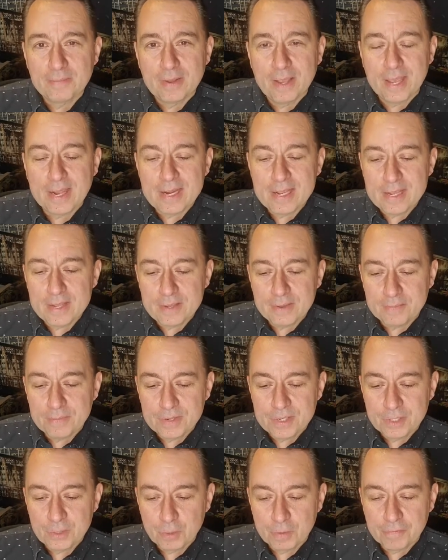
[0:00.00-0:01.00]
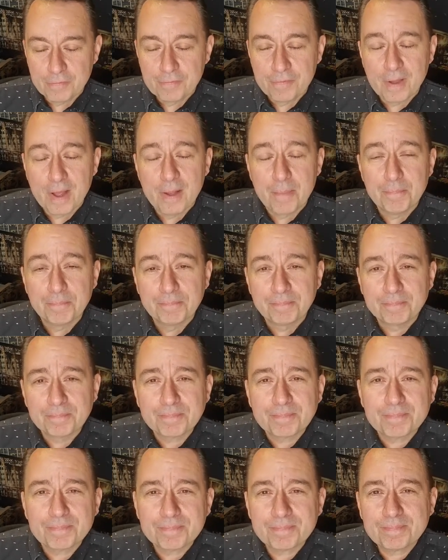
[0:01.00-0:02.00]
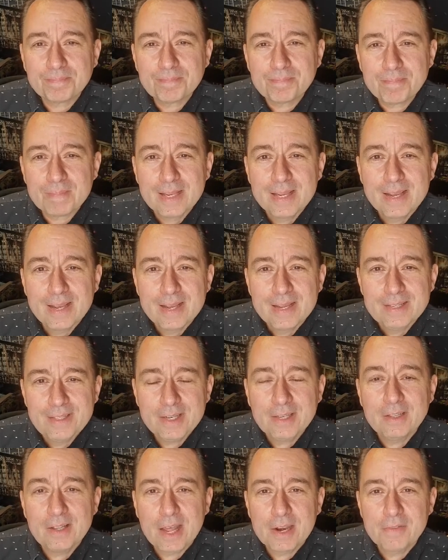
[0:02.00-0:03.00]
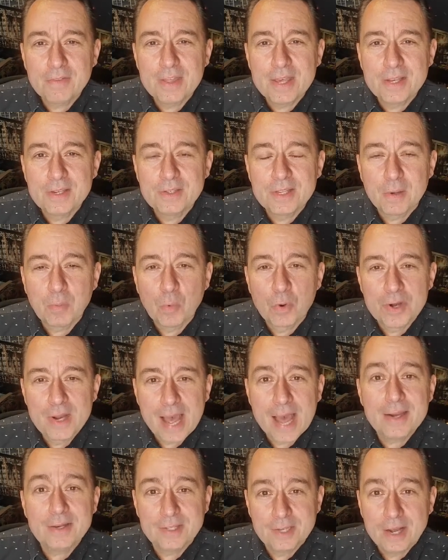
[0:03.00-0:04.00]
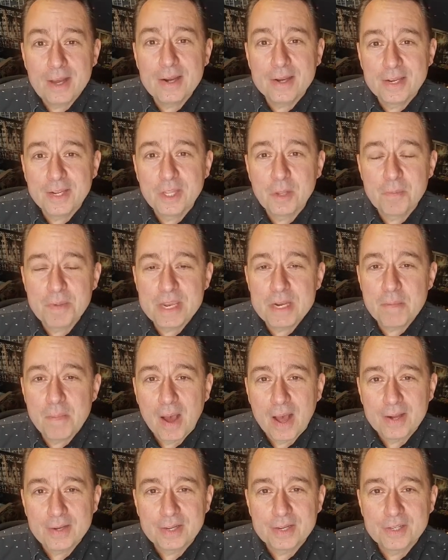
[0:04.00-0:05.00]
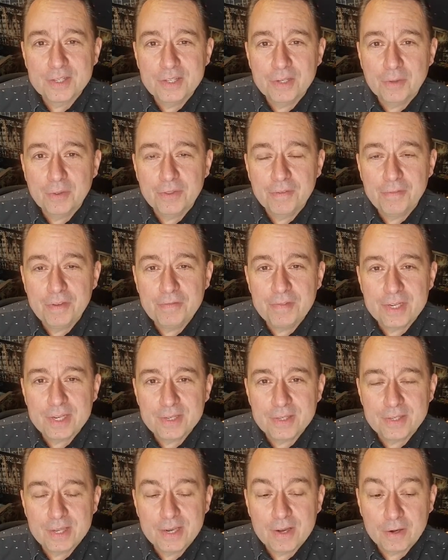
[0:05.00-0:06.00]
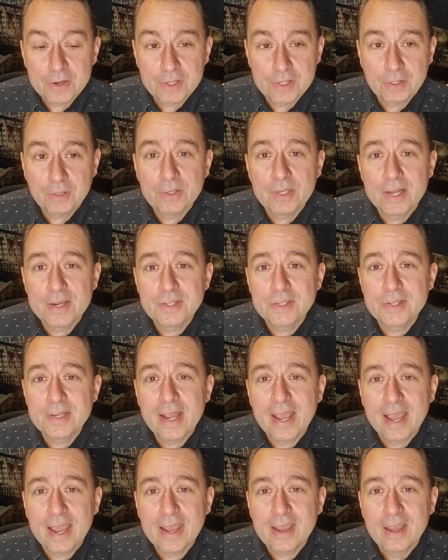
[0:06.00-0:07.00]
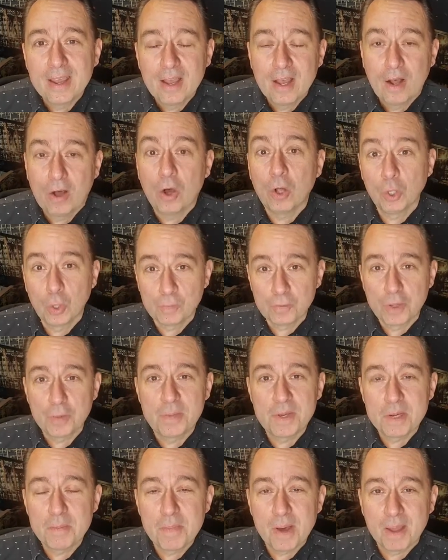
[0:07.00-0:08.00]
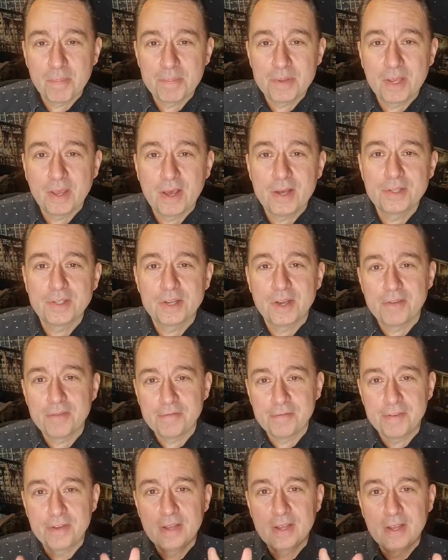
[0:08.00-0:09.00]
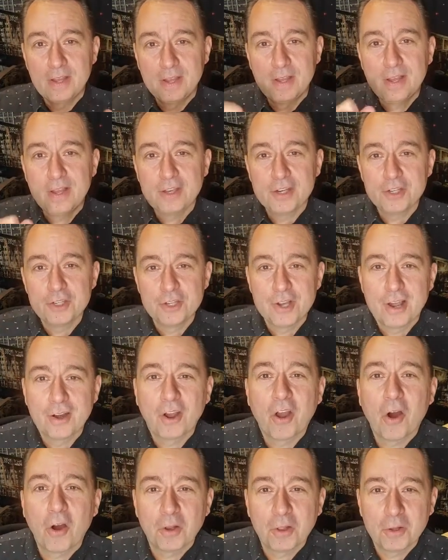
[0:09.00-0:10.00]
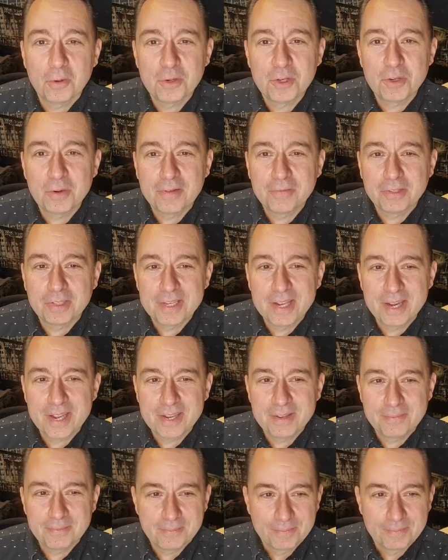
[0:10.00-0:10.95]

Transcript: And he sort of did a lot of things that were not done in the Piedmont until the 50s and are still done today all over the Piedmont because of Giancarlo Travaglini.